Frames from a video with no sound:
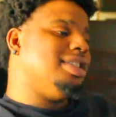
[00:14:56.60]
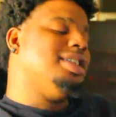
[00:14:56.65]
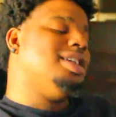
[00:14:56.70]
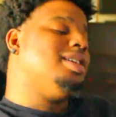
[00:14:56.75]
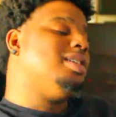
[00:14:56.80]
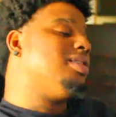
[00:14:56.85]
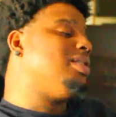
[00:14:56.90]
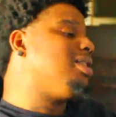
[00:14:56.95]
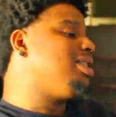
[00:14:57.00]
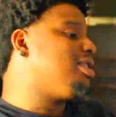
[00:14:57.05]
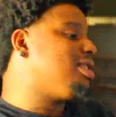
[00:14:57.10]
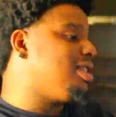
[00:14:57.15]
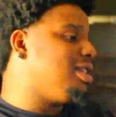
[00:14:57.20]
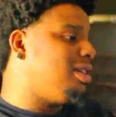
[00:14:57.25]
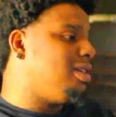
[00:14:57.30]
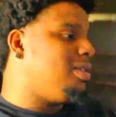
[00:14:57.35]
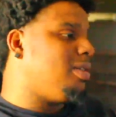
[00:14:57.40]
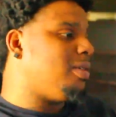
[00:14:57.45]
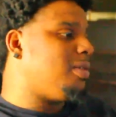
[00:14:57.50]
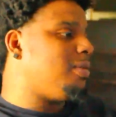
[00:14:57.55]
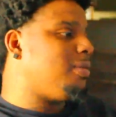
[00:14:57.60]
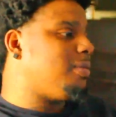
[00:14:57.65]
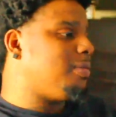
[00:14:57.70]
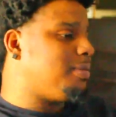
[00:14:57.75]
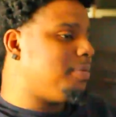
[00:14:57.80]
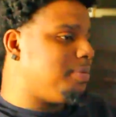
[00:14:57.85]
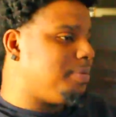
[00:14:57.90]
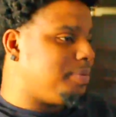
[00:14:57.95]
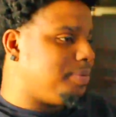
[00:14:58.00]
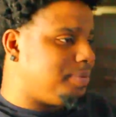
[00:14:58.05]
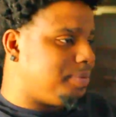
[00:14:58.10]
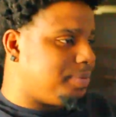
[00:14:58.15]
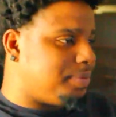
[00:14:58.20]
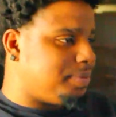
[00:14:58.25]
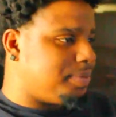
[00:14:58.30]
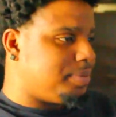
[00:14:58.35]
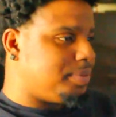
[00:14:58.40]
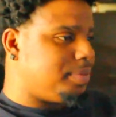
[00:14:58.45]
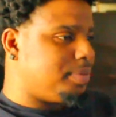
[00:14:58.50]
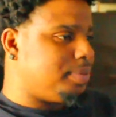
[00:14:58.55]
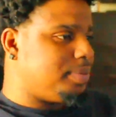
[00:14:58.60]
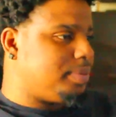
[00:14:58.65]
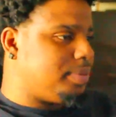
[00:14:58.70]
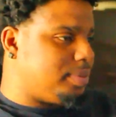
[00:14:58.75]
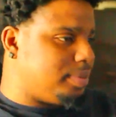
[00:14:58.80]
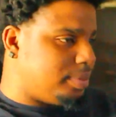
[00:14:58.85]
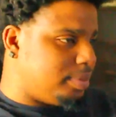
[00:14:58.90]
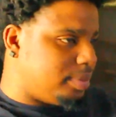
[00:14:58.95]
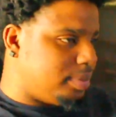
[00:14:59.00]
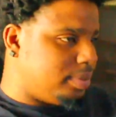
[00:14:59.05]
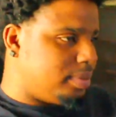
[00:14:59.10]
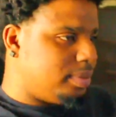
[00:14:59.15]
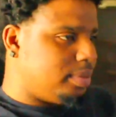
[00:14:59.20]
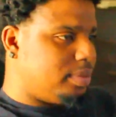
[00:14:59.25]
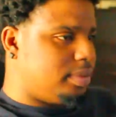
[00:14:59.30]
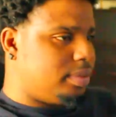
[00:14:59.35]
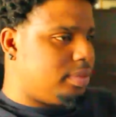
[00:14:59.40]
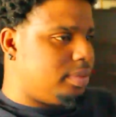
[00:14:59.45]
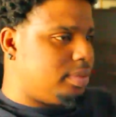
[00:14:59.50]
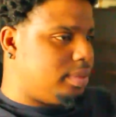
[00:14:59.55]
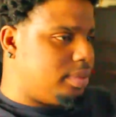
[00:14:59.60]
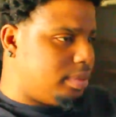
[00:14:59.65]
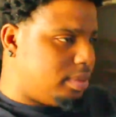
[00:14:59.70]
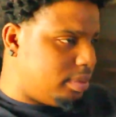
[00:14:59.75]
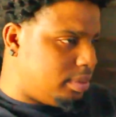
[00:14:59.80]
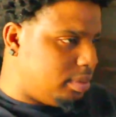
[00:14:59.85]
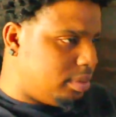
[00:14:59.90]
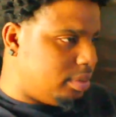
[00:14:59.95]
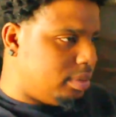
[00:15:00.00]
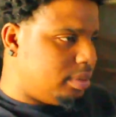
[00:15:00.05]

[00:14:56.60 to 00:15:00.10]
yo, let's go. Get my fans what they want from